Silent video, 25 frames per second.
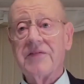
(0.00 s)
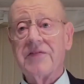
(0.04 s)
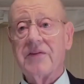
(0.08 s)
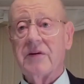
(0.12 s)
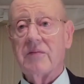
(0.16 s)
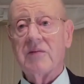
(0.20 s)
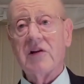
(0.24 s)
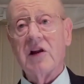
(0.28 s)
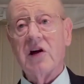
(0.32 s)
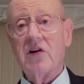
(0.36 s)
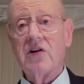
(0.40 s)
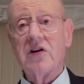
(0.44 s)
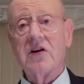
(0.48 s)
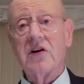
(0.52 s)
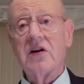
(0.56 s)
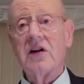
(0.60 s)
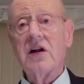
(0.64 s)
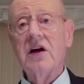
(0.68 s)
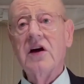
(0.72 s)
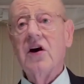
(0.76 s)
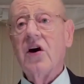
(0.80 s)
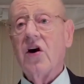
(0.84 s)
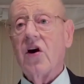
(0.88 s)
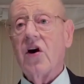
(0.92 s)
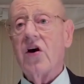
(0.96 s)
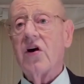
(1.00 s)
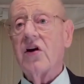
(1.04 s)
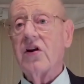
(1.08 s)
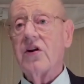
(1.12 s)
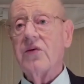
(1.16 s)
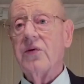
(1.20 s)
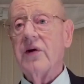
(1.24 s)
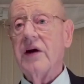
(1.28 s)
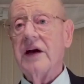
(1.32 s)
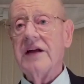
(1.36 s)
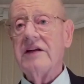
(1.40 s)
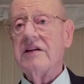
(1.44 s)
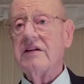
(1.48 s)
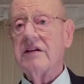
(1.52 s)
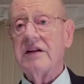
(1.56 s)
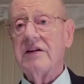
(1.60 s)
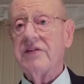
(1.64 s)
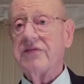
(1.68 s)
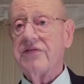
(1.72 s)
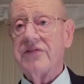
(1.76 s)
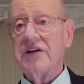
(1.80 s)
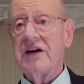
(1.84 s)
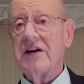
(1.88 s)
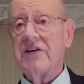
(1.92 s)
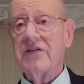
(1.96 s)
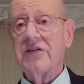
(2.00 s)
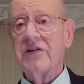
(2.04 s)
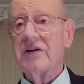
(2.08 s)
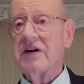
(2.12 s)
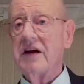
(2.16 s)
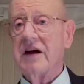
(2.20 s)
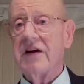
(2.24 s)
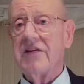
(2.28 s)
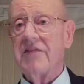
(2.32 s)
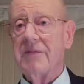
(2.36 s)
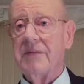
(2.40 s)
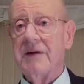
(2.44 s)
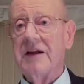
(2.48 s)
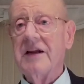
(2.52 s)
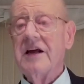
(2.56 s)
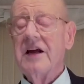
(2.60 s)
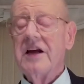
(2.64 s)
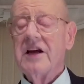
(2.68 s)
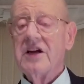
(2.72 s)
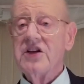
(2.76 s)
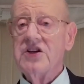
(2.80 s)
from local all the way to the federal government.